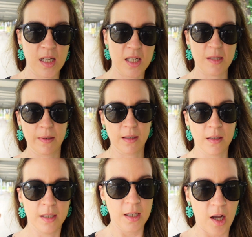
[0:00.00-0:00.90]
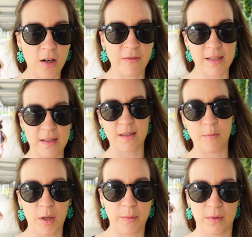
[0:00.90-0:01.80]
She's been hungry since the
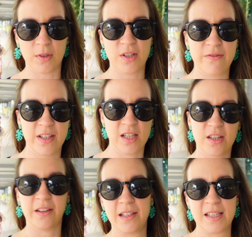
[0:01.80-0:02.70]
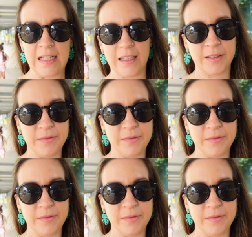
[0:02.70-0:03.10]
moment she finished her snack.